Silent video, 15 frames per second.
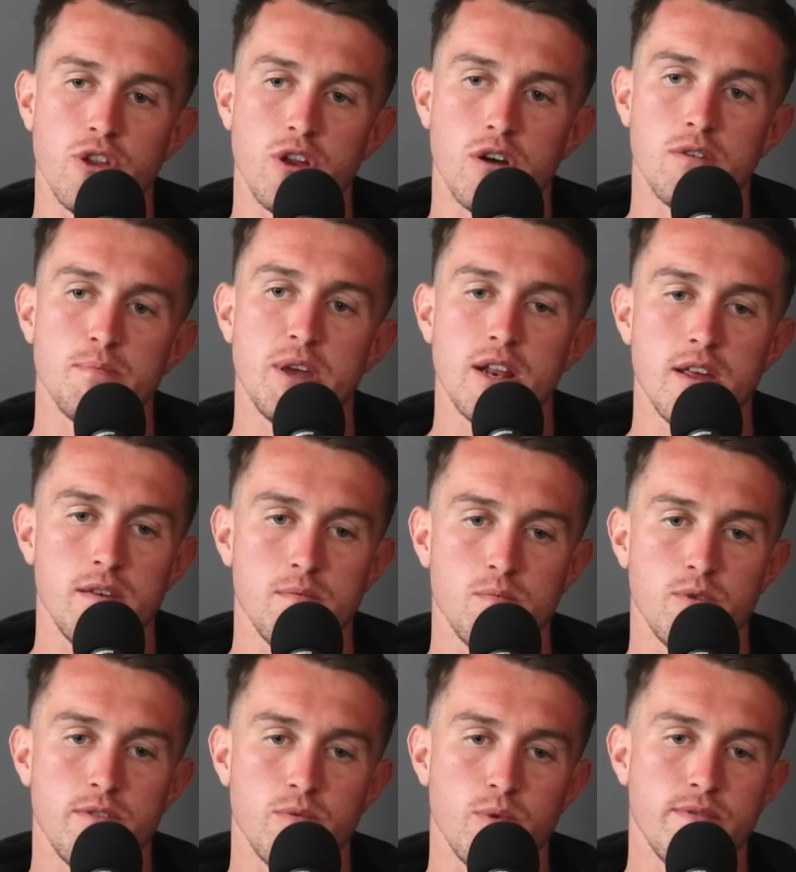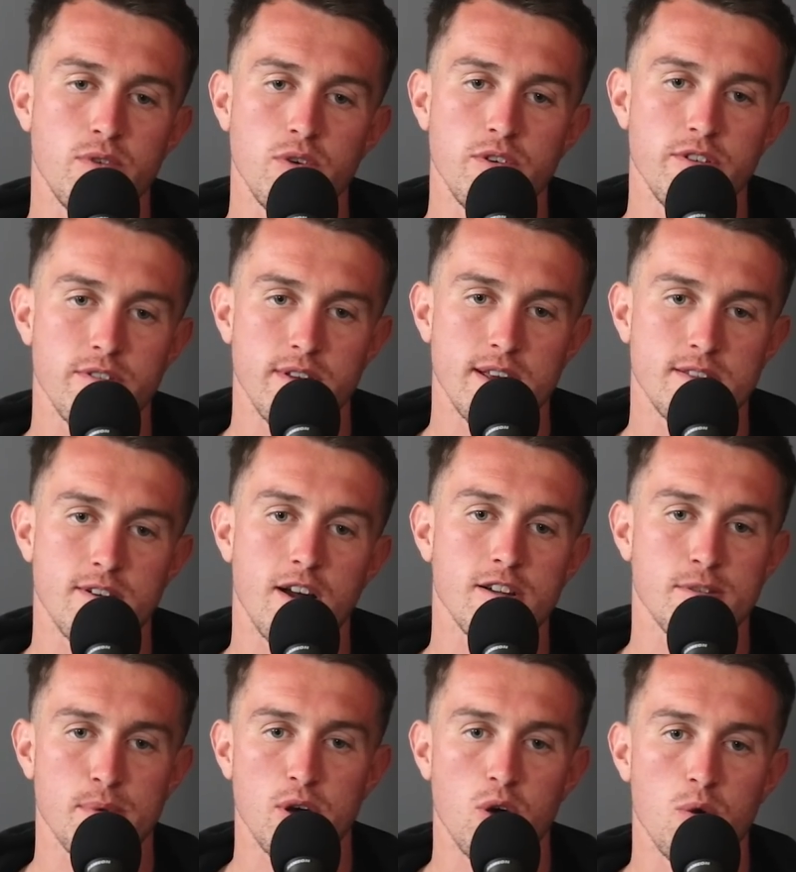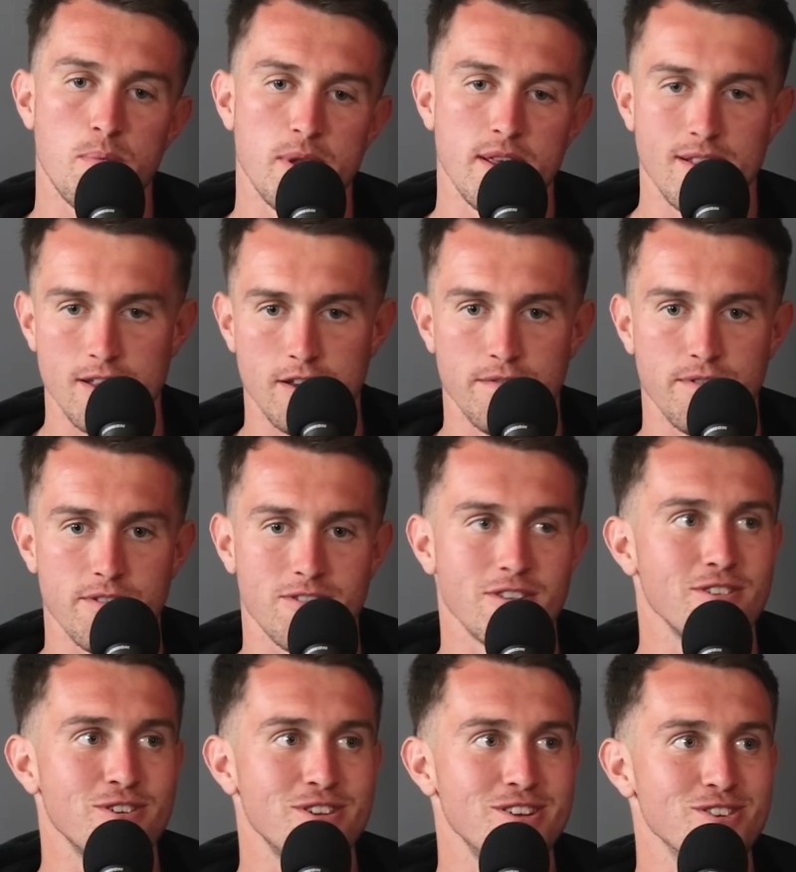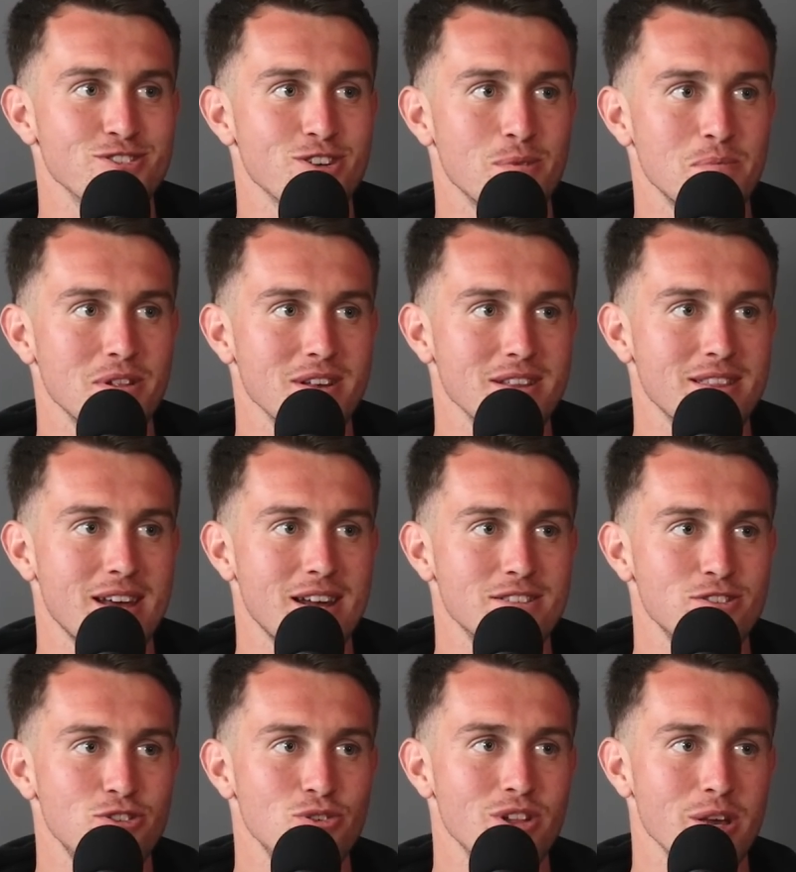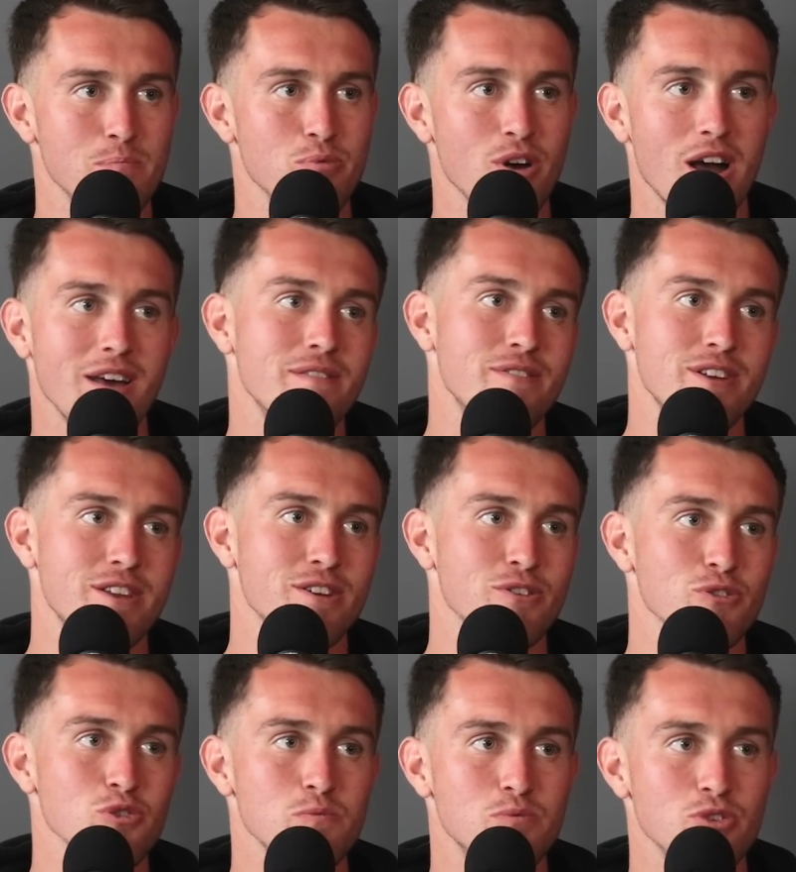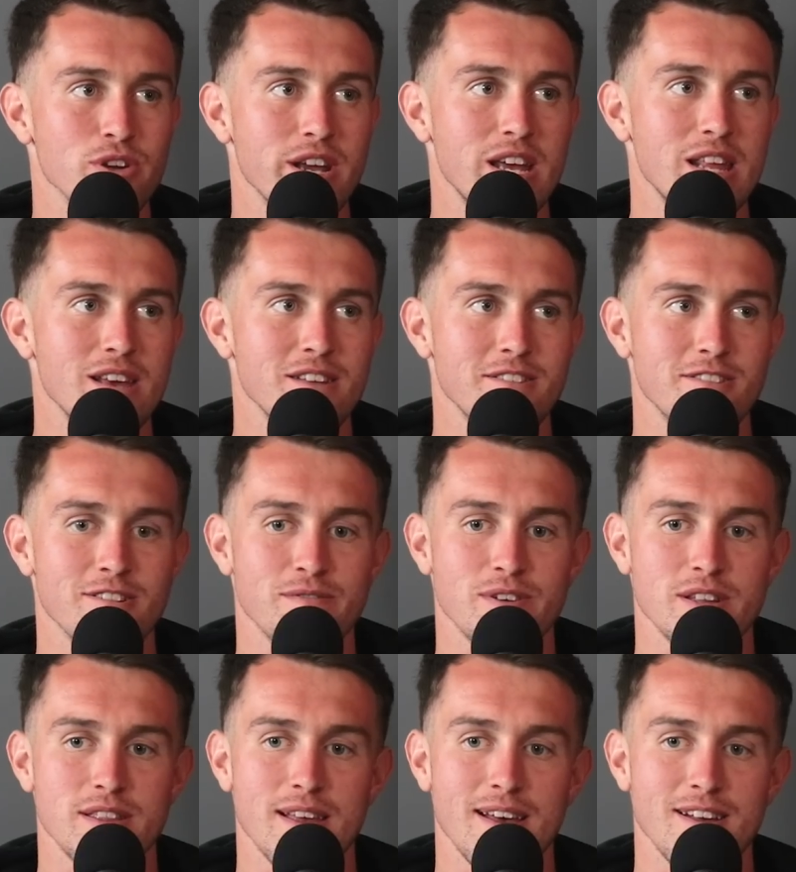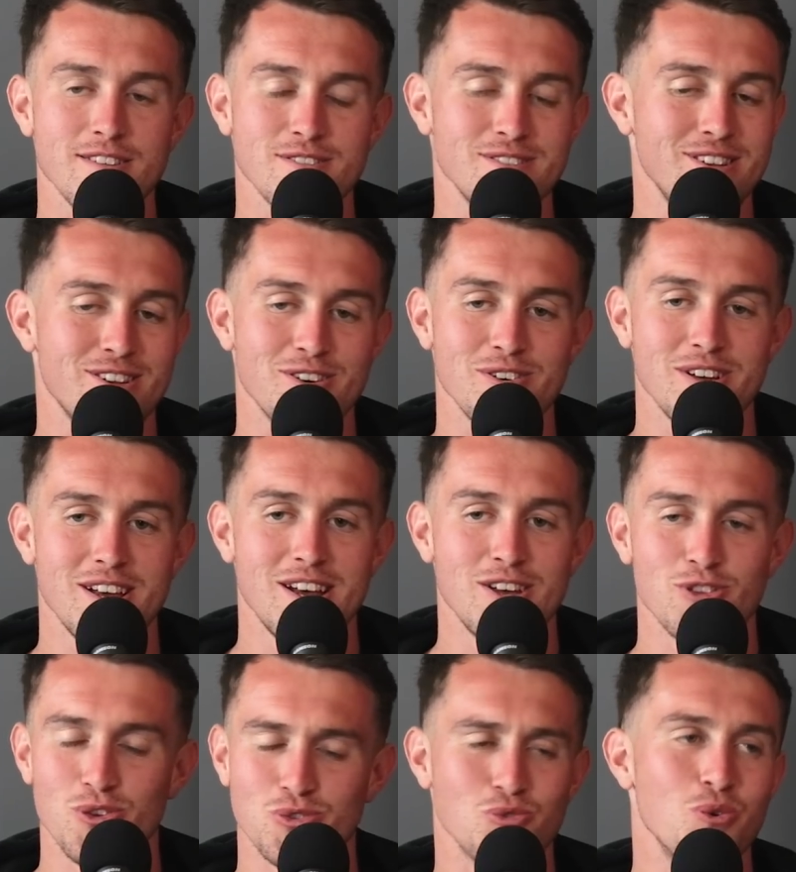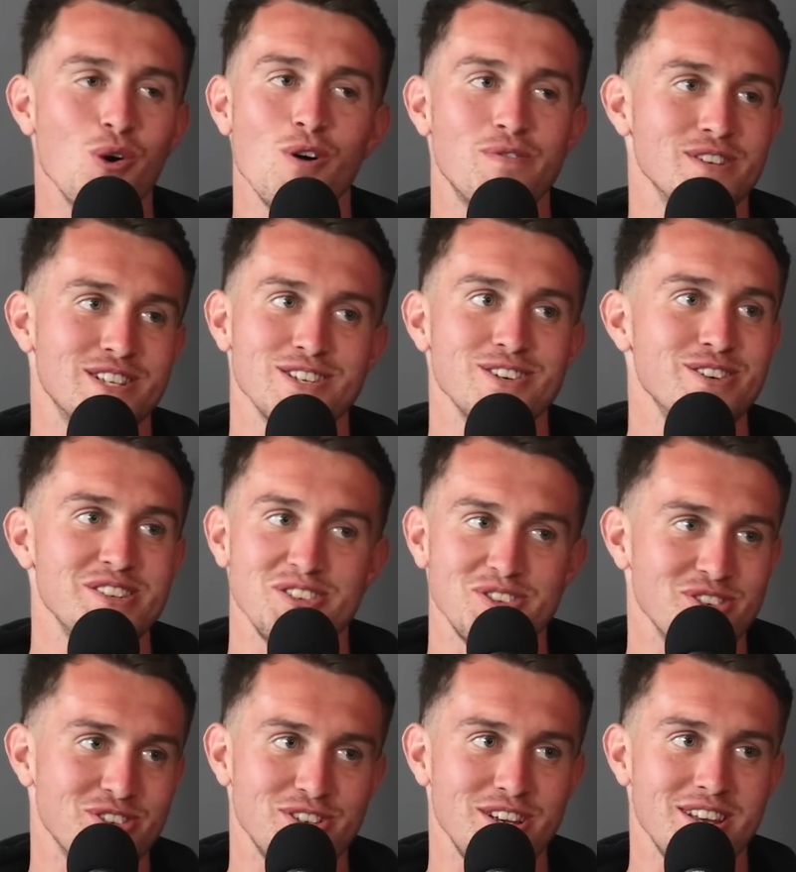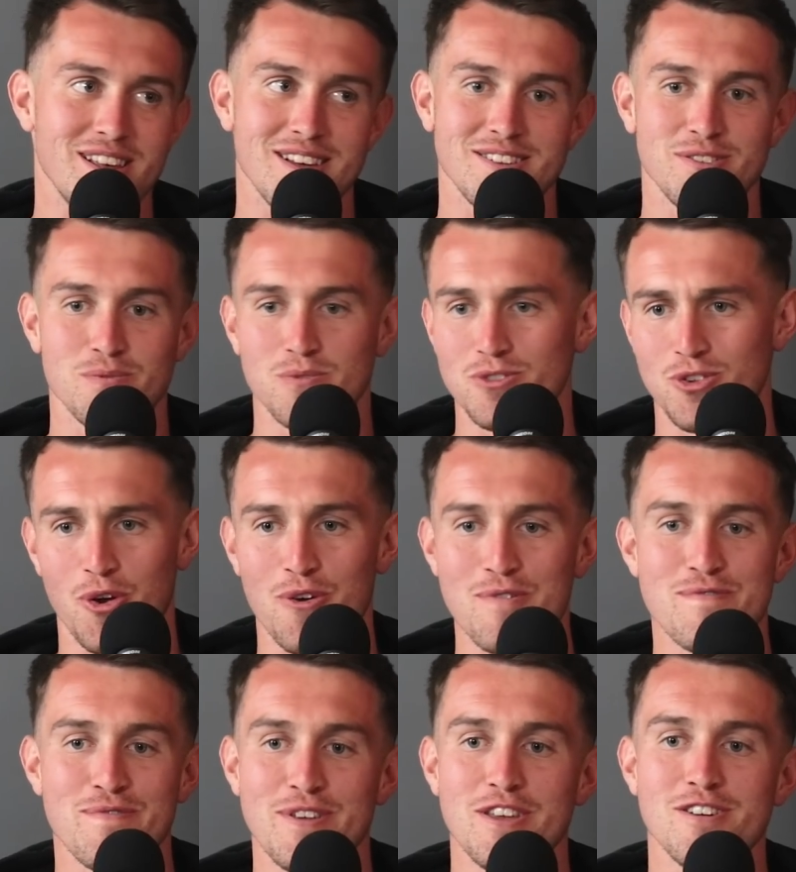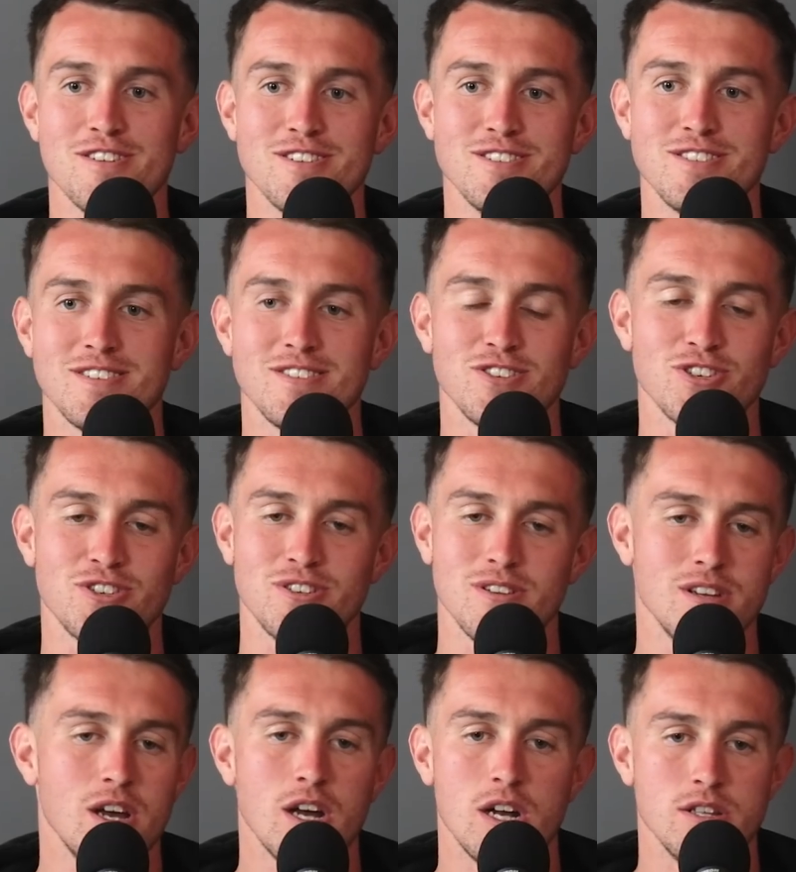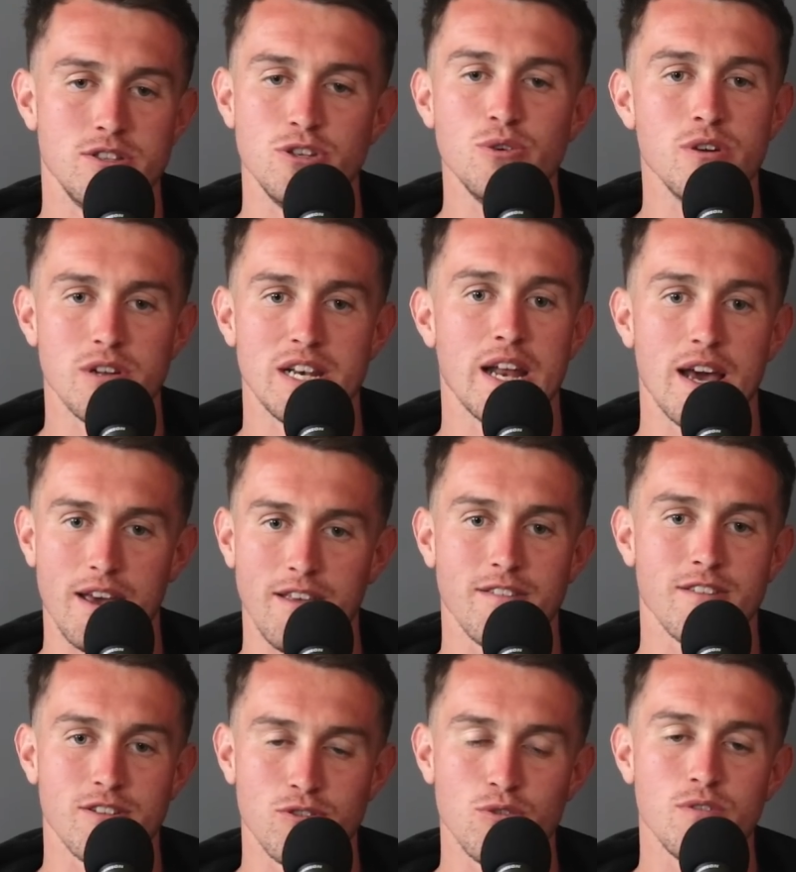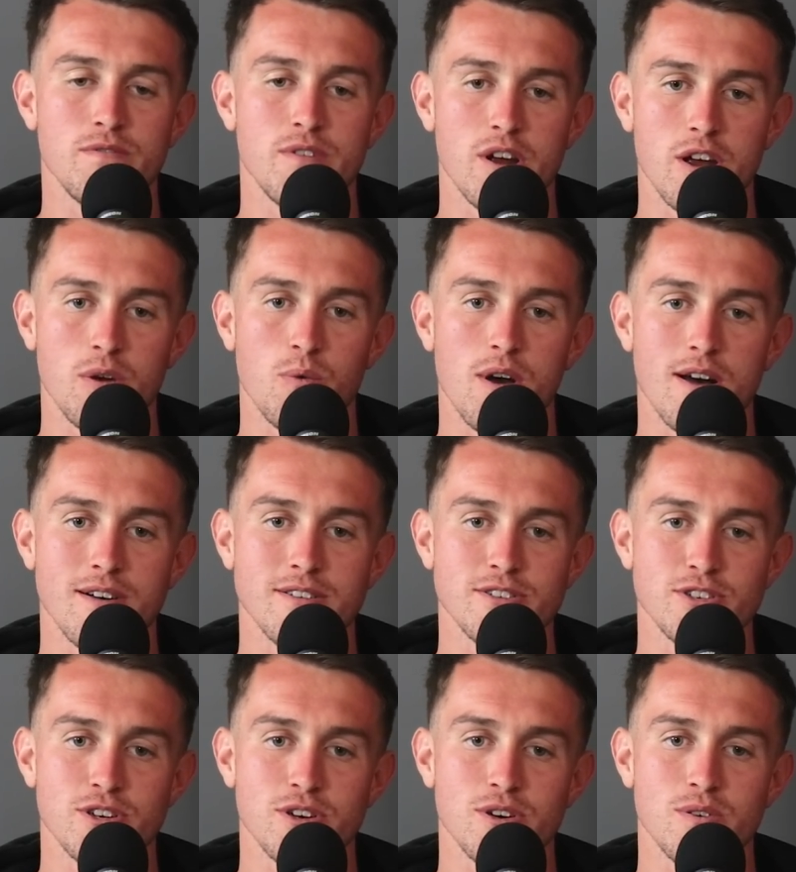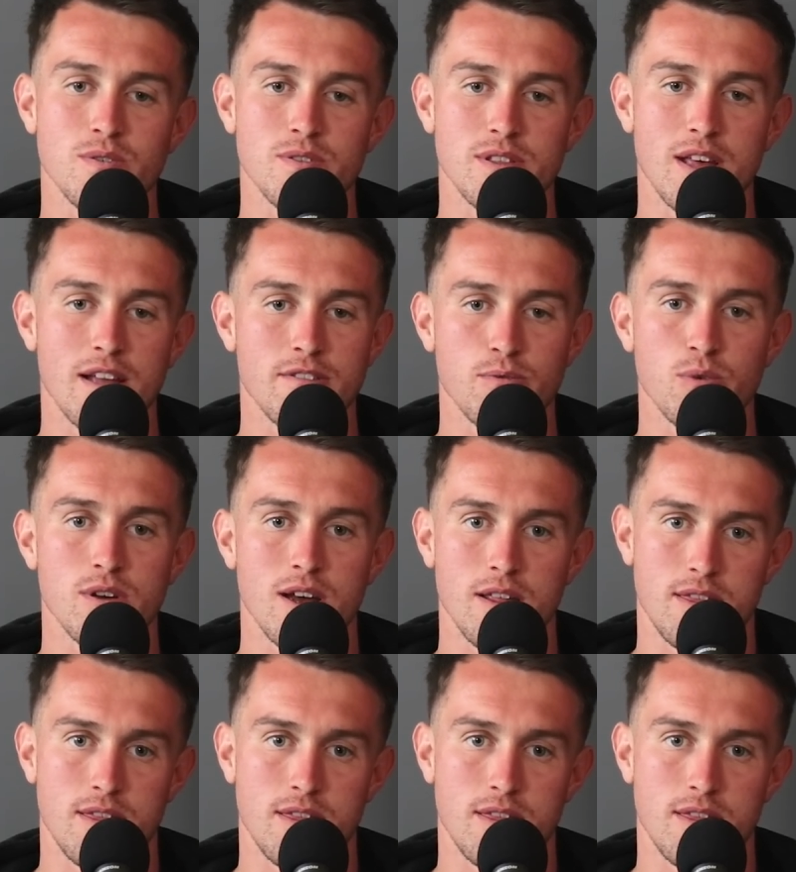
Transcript: know, me and him, we've we've always like talked about opening like a facility or something like that to mm-hmm. do like private and group training and stuff like that. You know, those cool facilities you see that you know, turf fields and just do it nice, like do it very well. Mm-hmm. So that's what I